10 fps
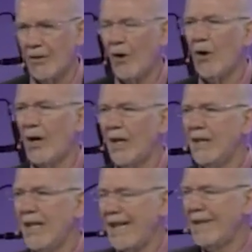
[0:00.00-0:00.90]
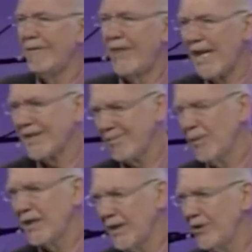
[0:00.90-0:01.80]
or an
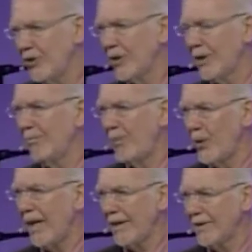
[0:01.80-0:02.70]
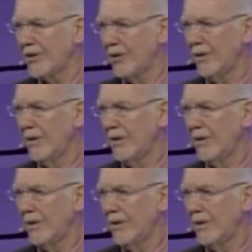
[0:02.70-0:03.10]
investment that you can put into.